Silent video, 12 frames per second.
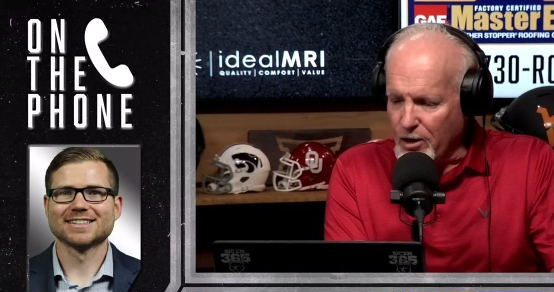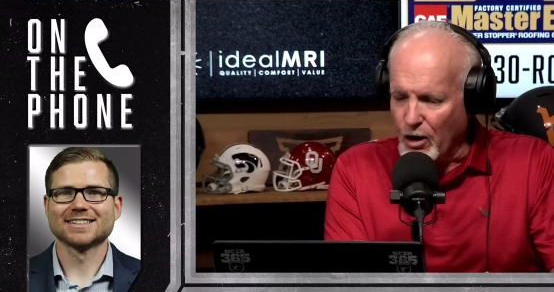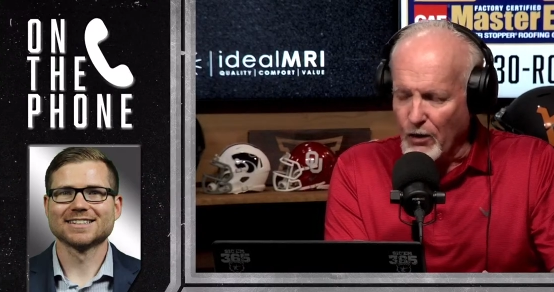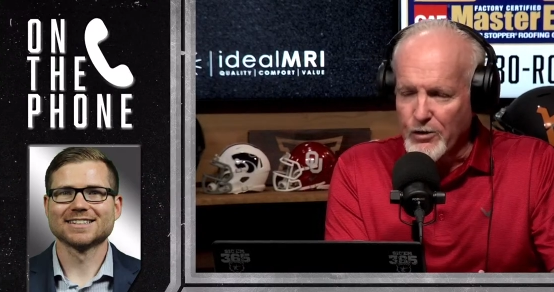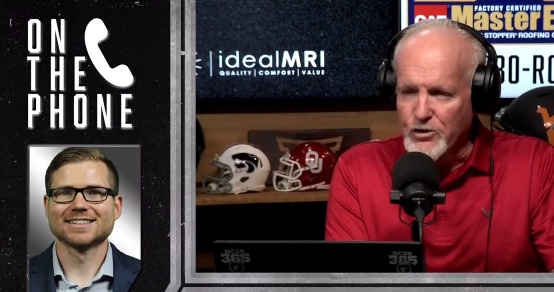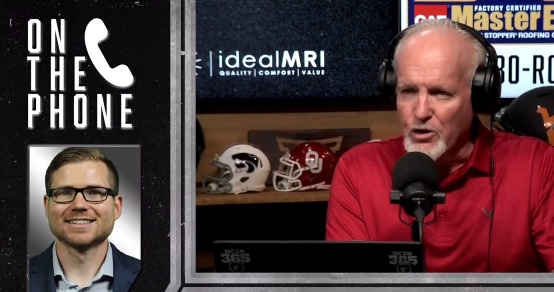
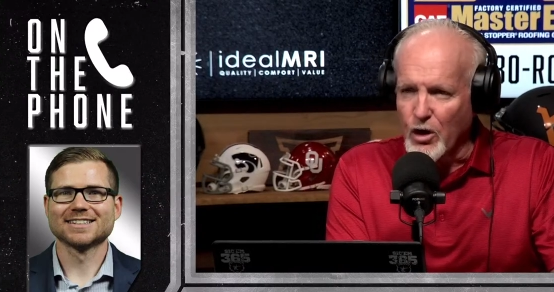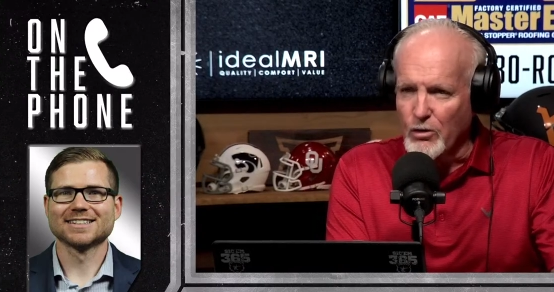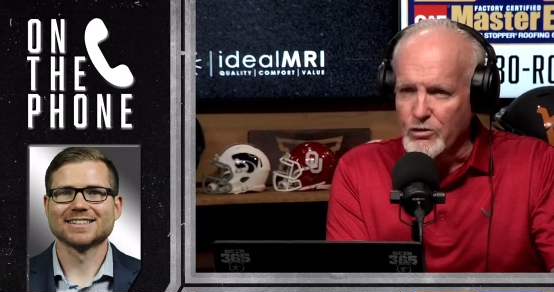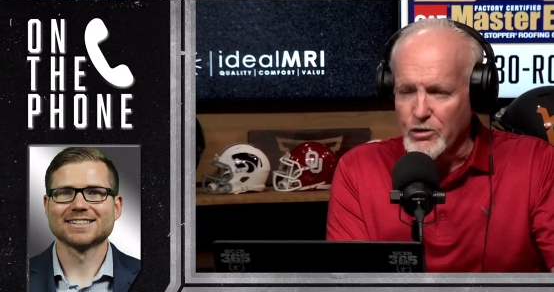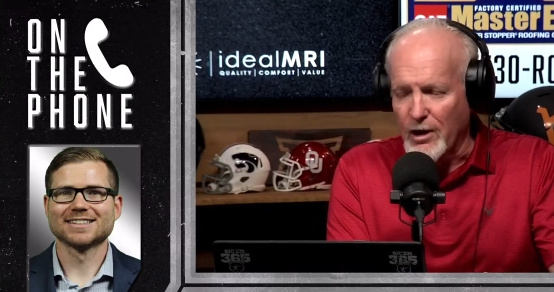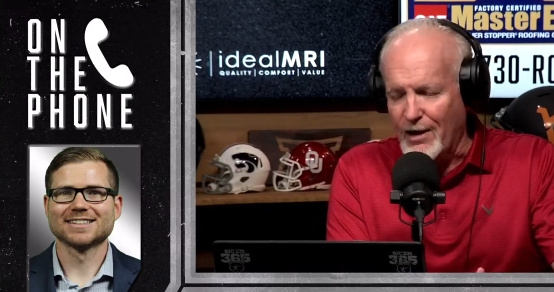Speaker 1: you know, there's
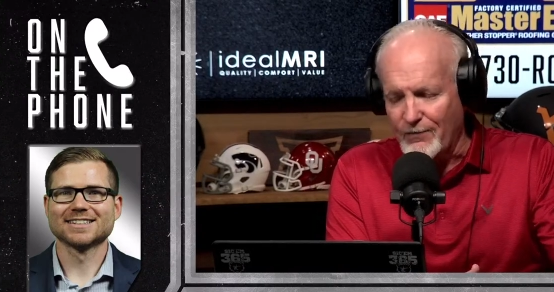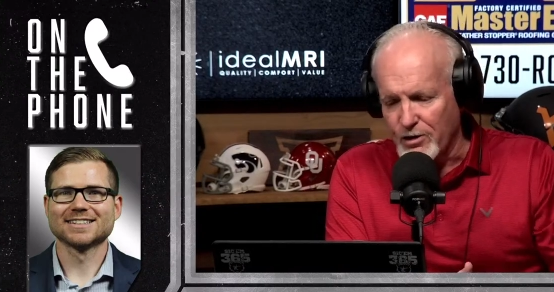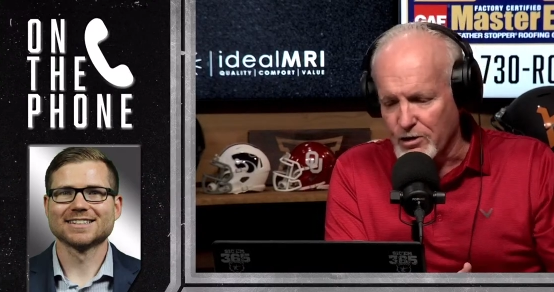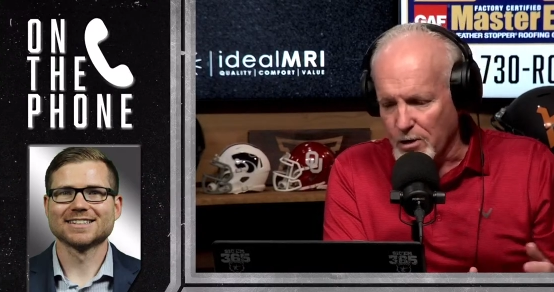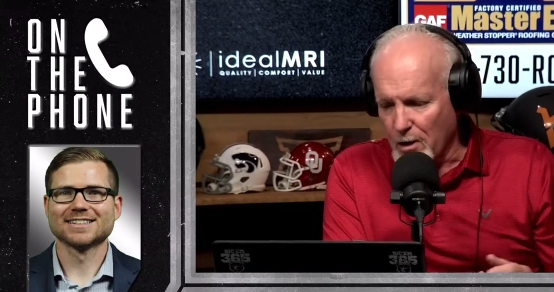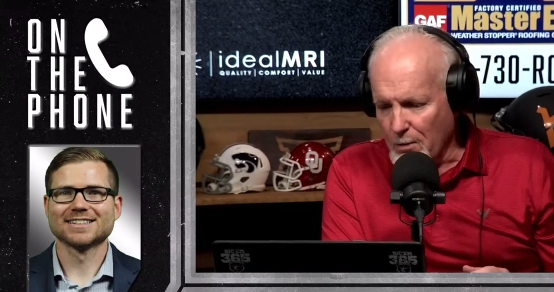those that have
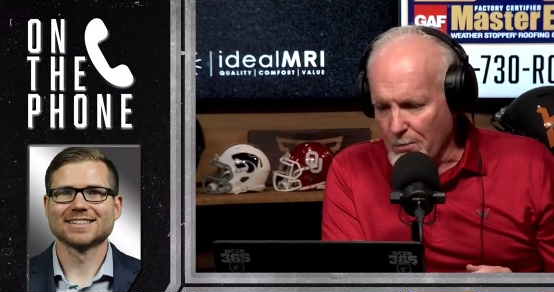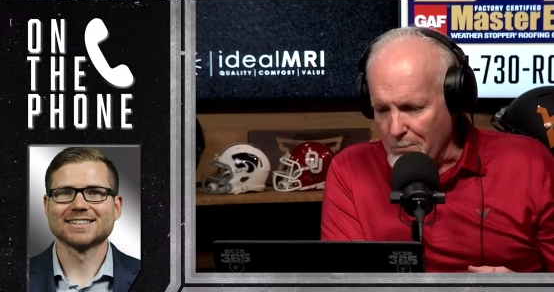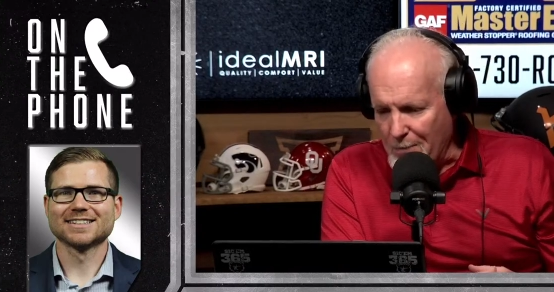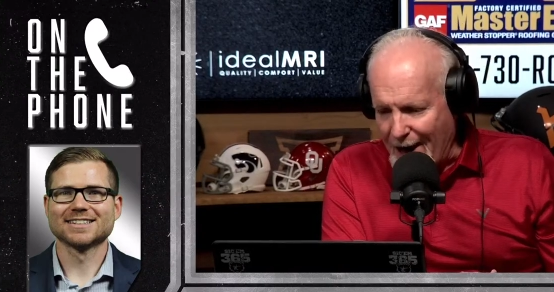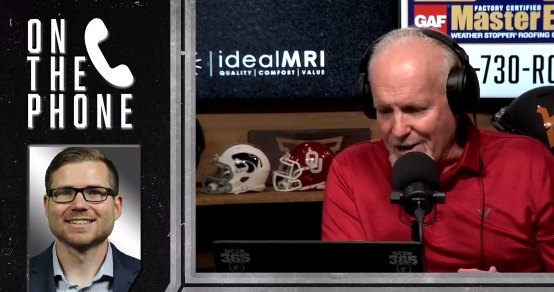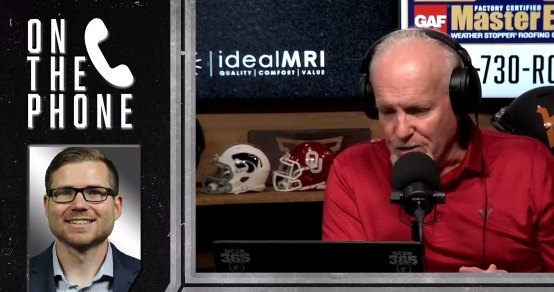these
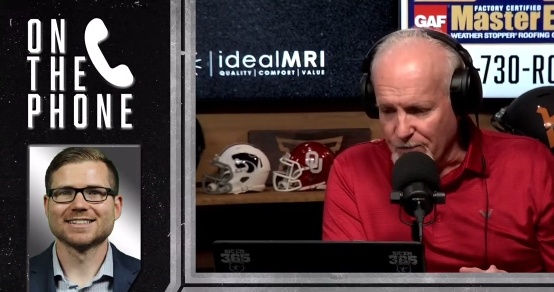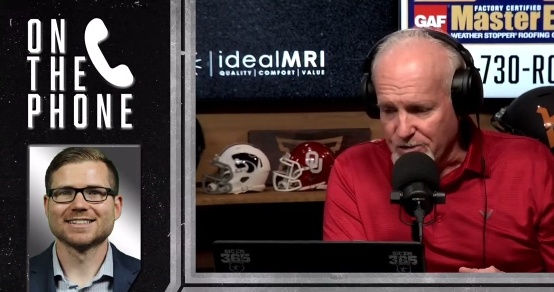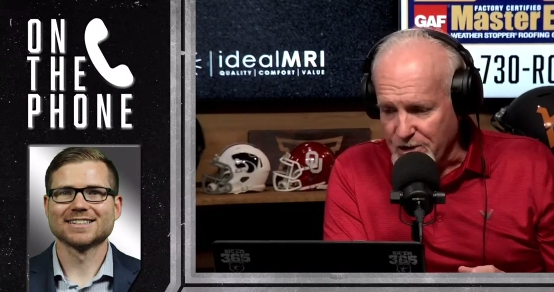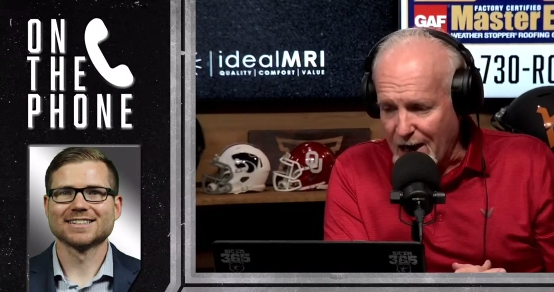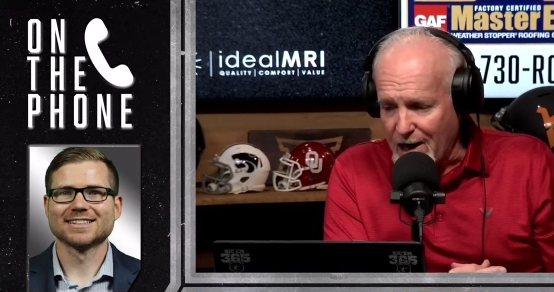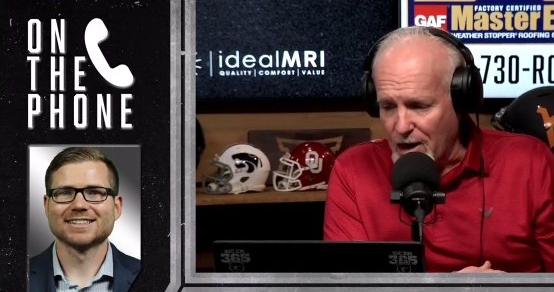massive
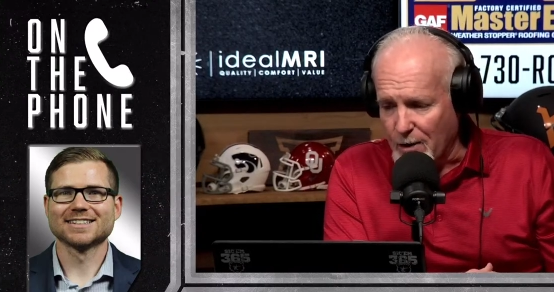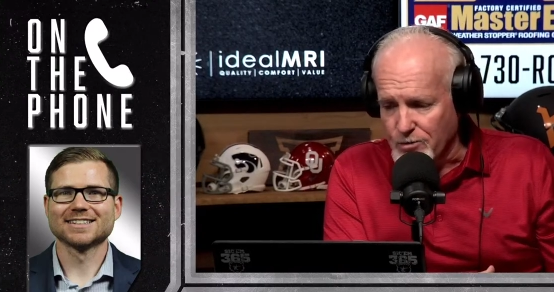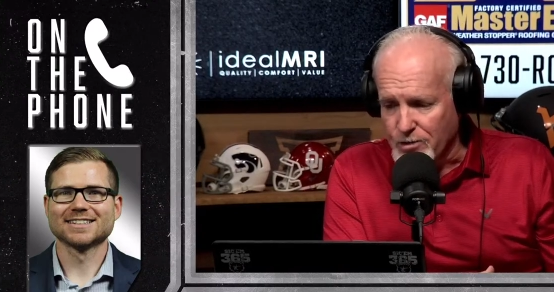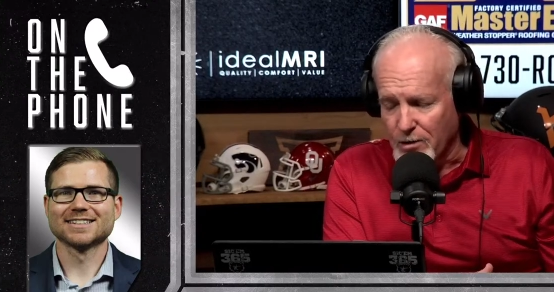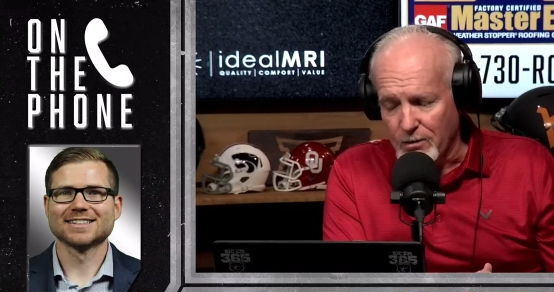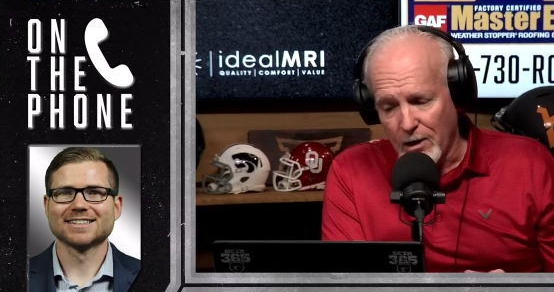
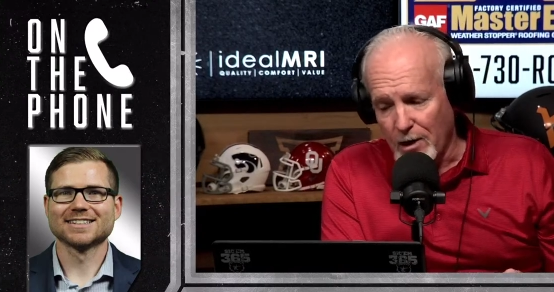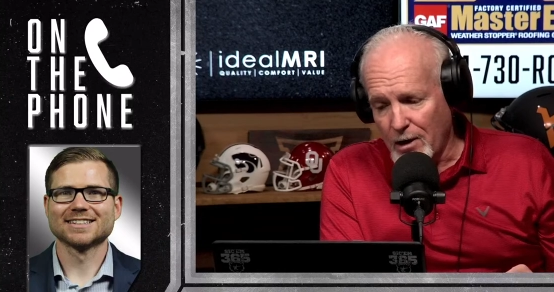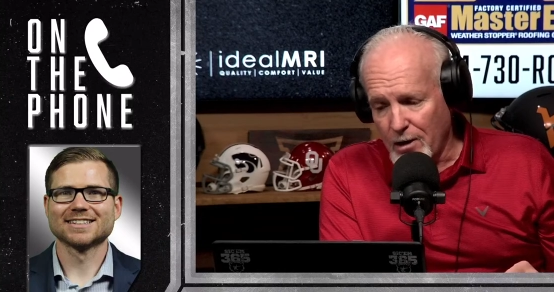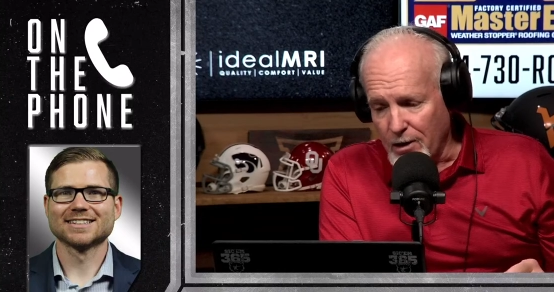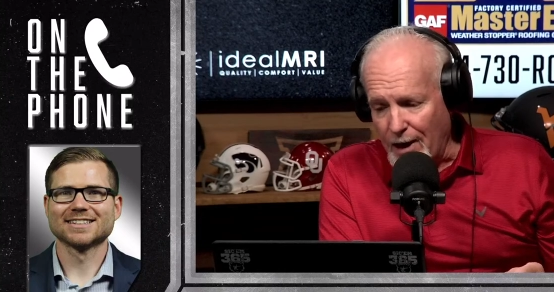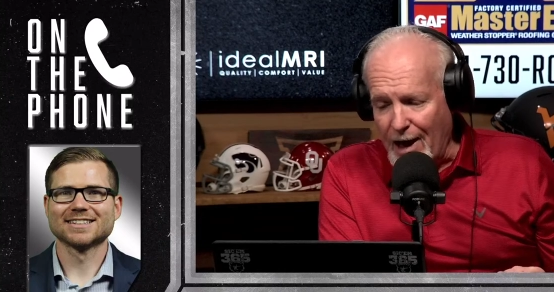stadiums and
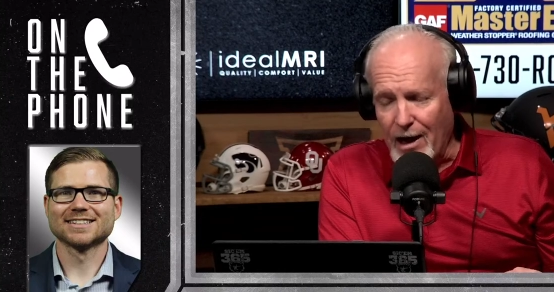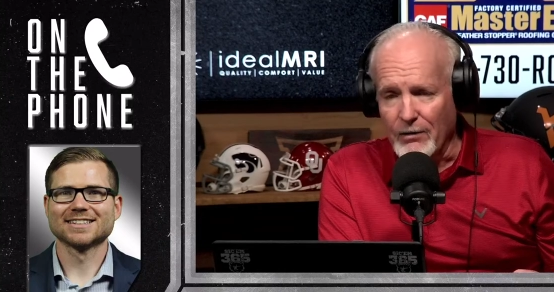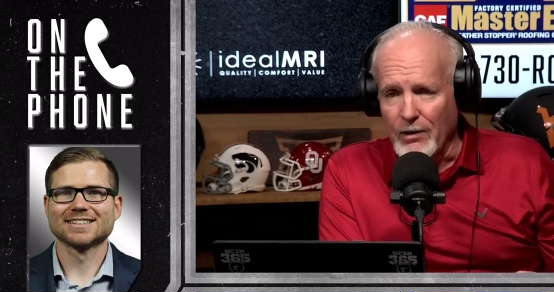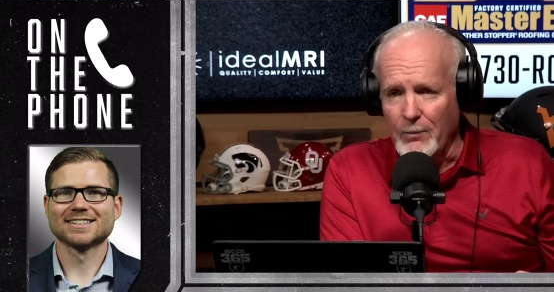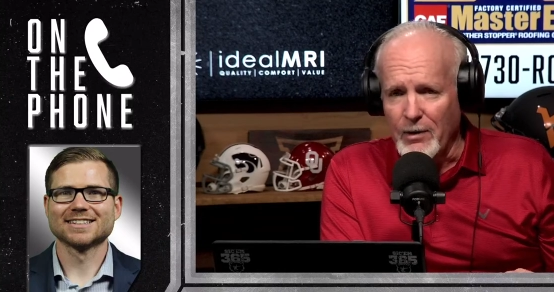yeah,